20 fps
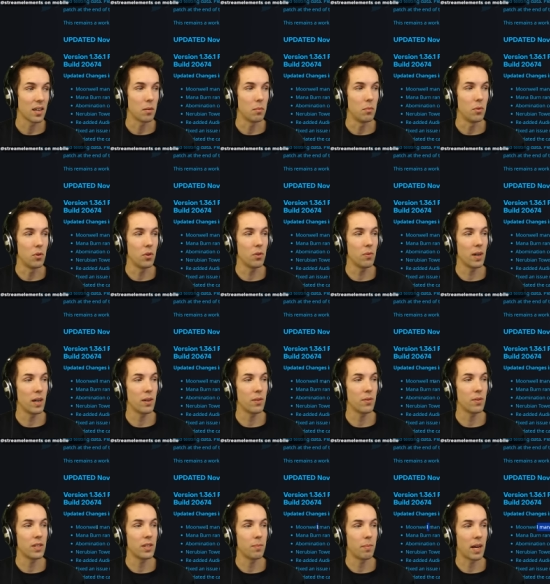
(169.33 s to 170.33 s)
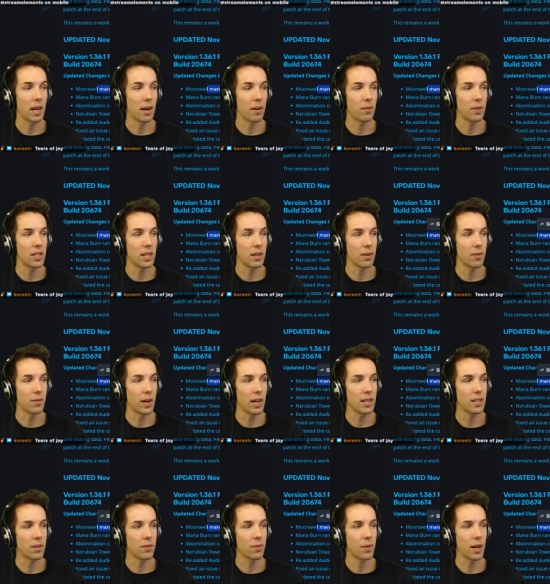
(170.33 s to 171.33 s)
Moonwell re mana
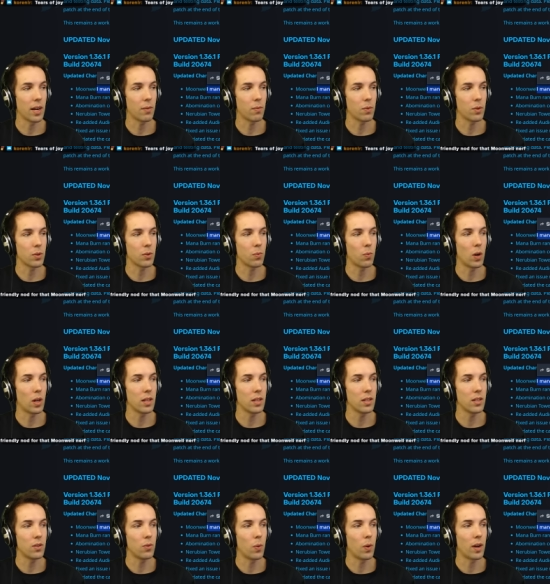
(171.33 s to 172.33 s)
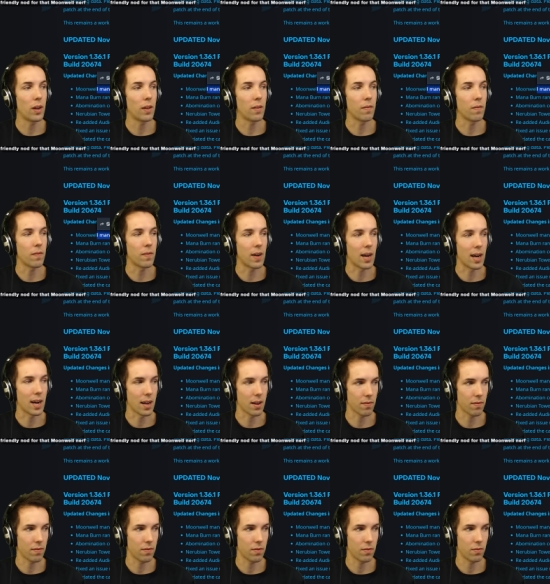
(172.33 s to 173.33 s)
regeneration rate was
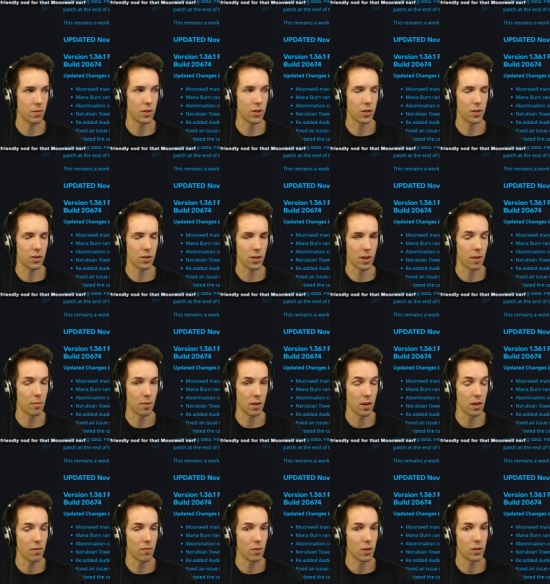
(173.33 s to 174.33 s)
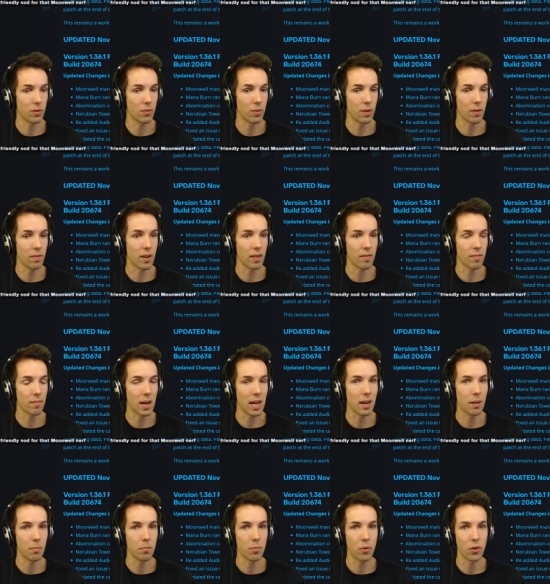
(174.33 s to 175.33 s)
125, which is, I believe, 125
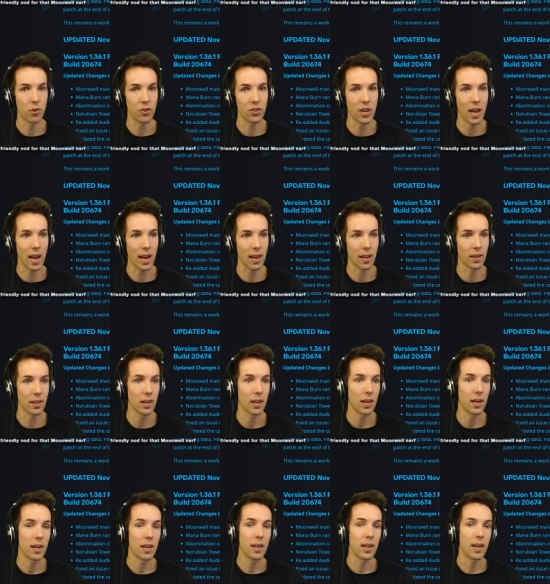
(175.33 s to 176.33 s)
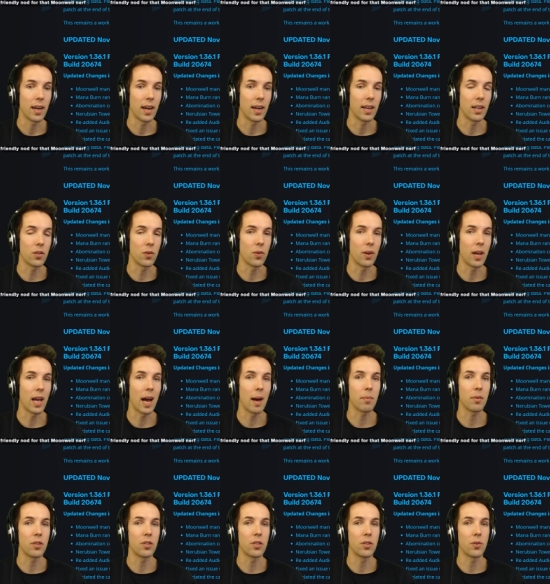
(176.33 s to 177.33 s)
mana per second. And this only
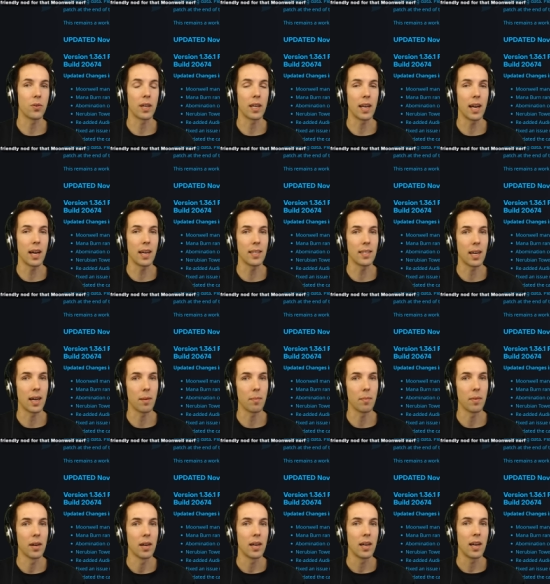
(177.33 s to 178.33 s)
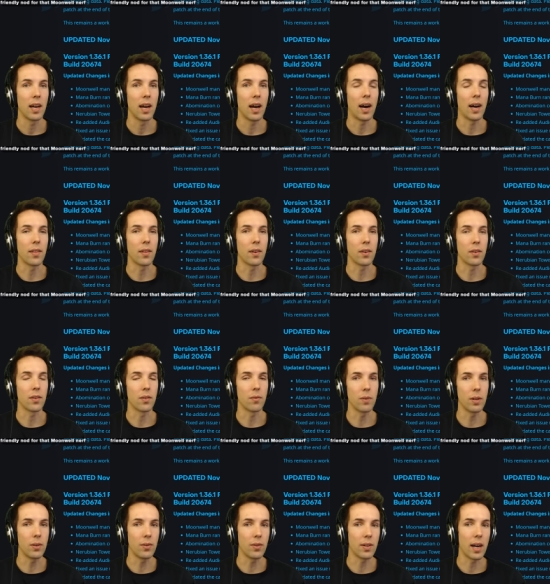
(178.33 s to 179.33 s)
happens during nighttime, either the
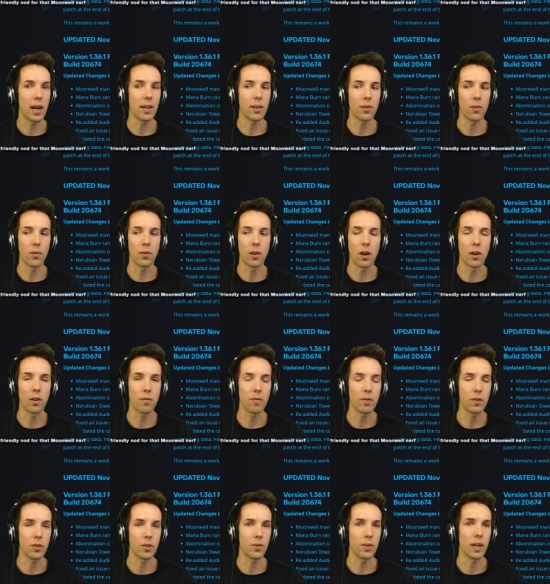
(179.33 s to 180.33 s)
real night or artificial